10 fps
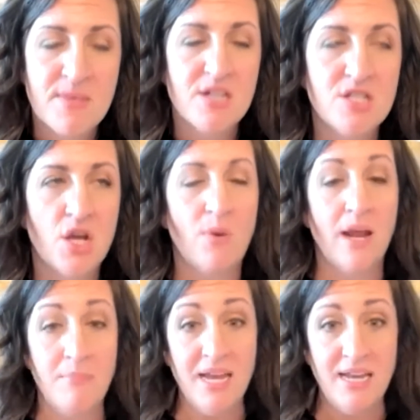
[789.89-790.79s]
So what
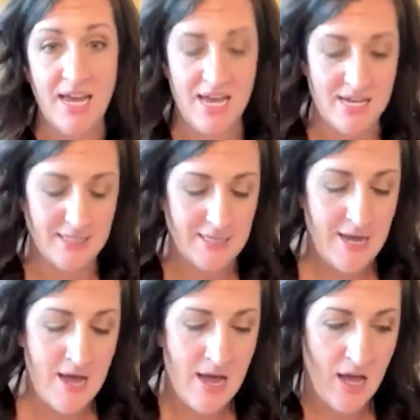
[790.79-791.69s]
I mean is
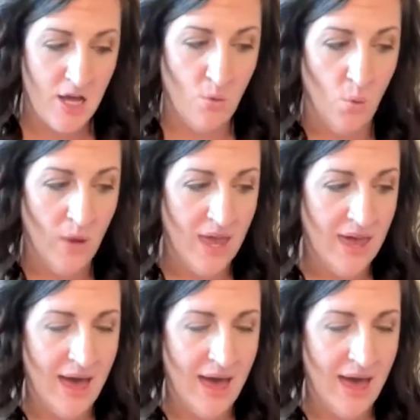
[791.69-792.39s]
we